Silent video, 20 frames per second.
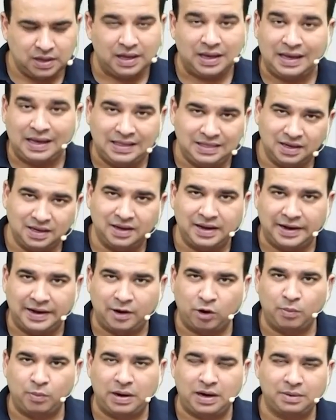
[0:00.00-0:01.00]
in the greater
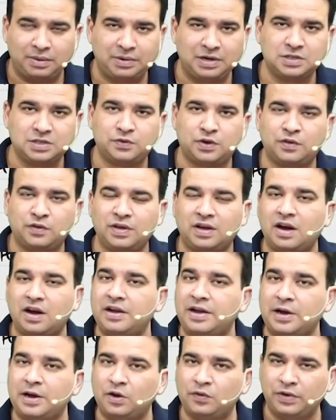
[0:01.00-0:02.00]
omentum. It is one of the
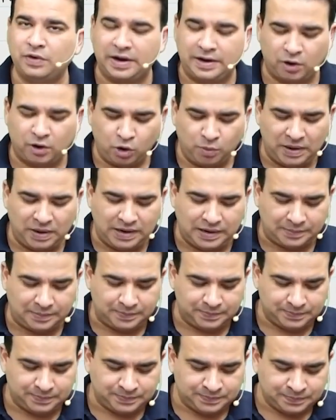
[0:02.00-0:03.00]
content of greater omentum.
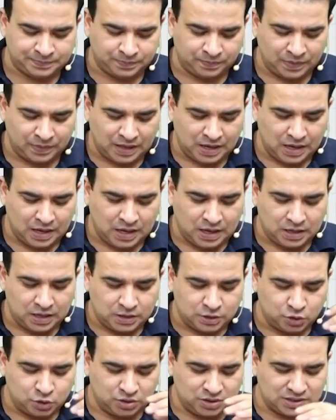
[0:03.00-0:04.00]

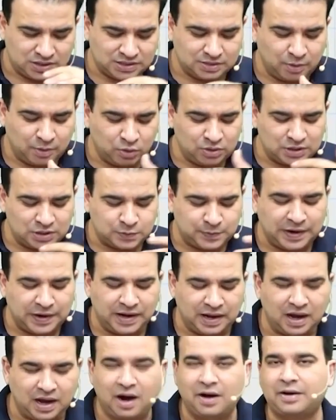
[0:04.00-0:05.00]
So this is about the
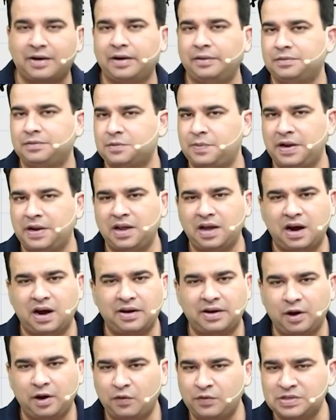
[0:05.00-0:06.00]
splenic artery. Splenic
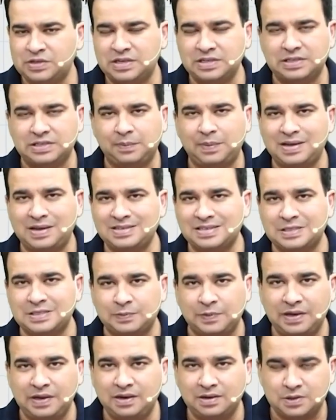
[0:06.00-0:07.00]
artery obviously supplies the
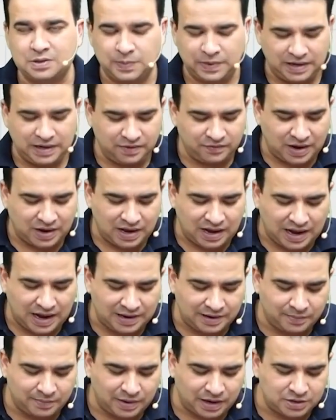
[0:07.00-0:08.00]
spleen via
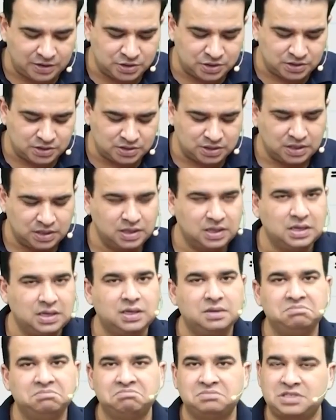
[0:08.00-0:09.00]
hilar branches,
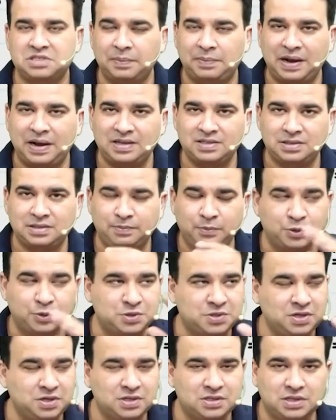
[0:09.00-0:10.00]
supplies the
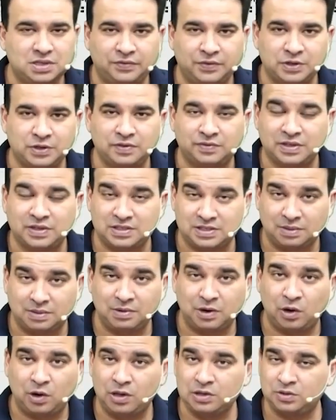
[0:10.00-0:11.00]
posterior surface of the
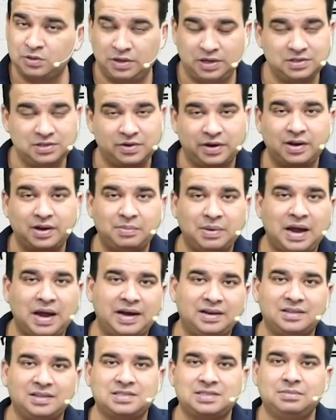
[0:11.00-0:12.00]
stomach also. It is running
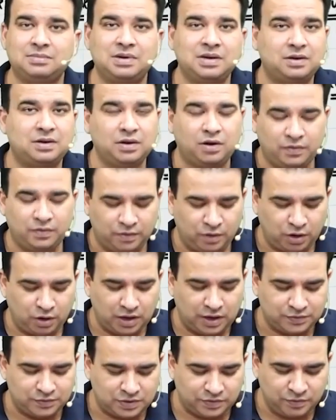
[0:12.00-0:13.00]
behind the stomach,
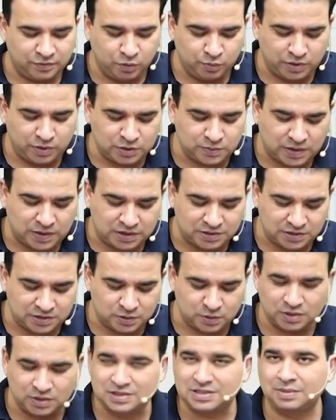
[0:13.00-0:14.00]
gives off numerous branches
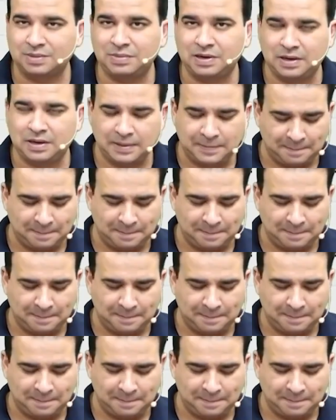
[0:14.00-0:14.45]
to the stomach.